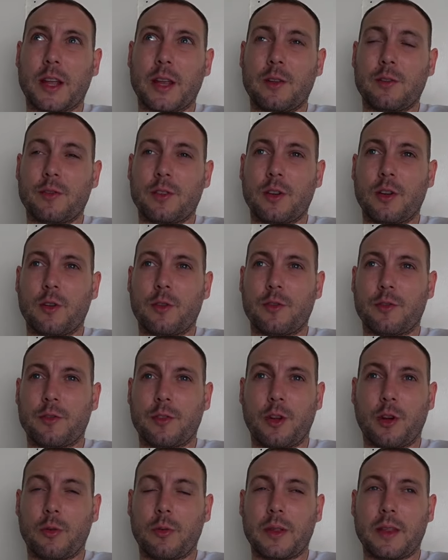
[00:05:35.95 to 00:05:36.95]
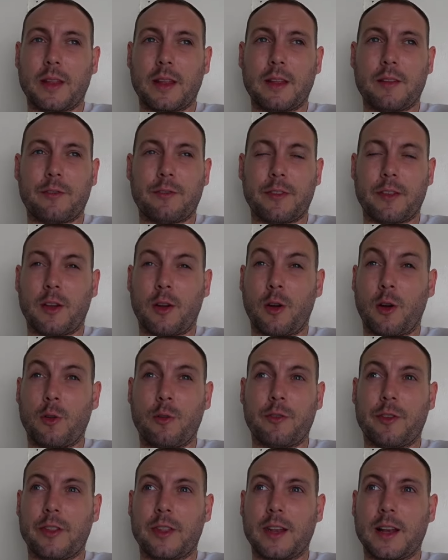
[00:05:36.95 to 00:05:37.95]
even though going there for
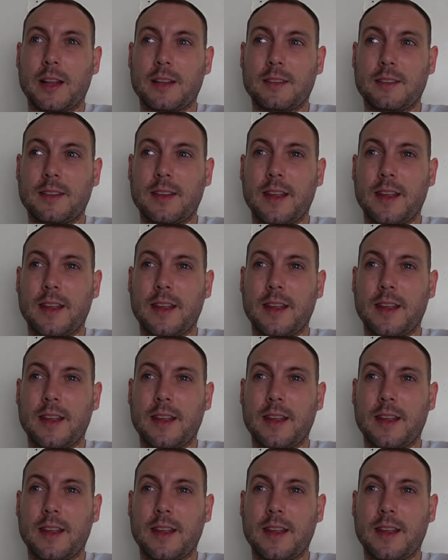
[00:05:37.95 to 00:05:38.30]
over the last